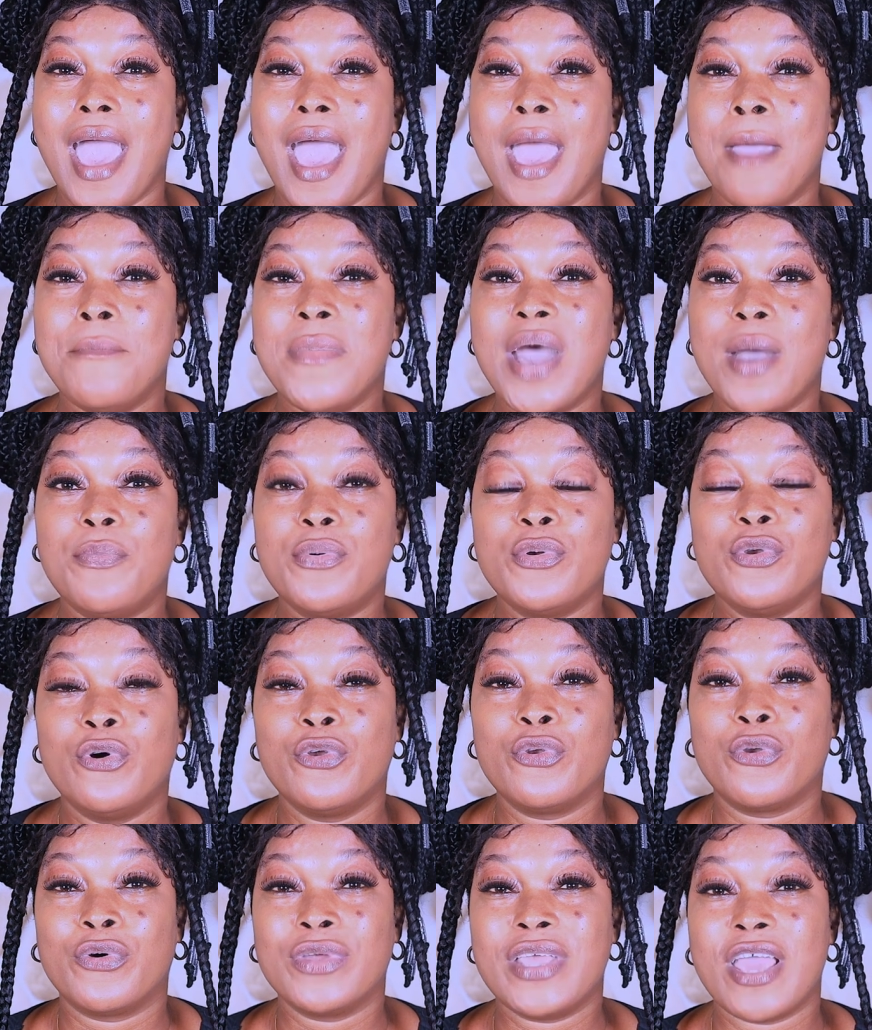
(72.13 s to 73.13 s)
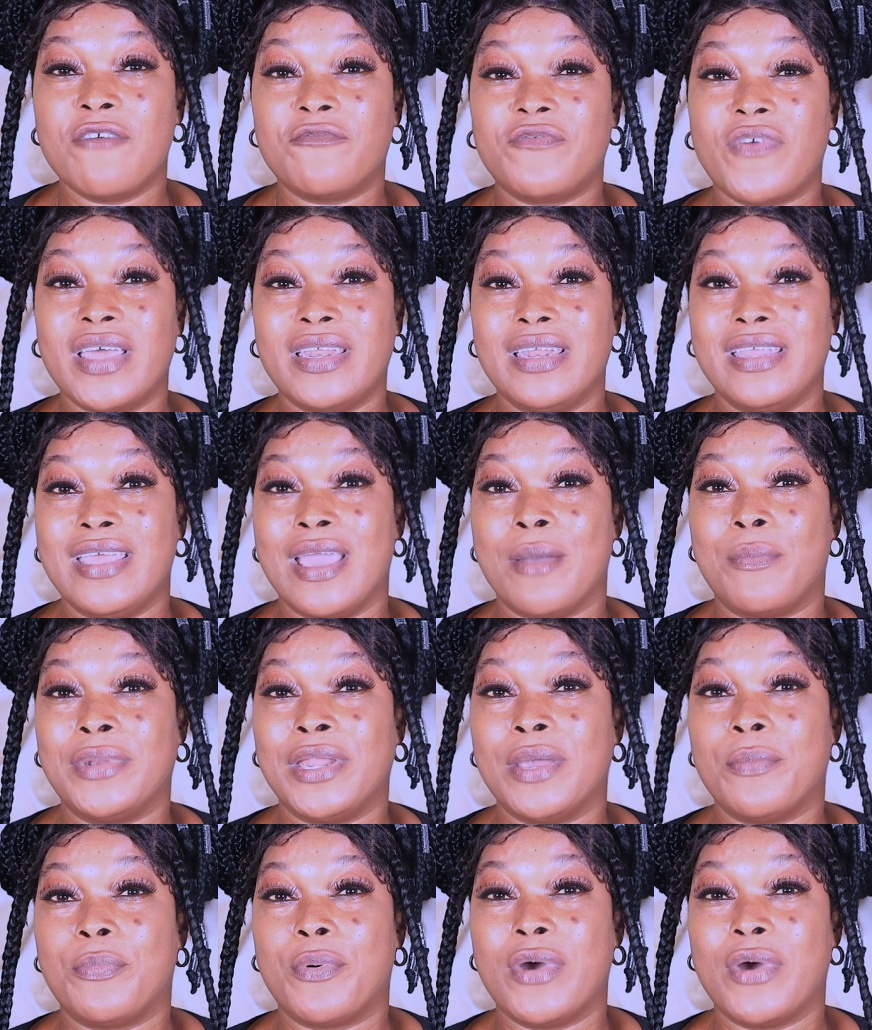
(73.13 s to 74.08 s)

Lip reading: Emma Bunono, your friend, your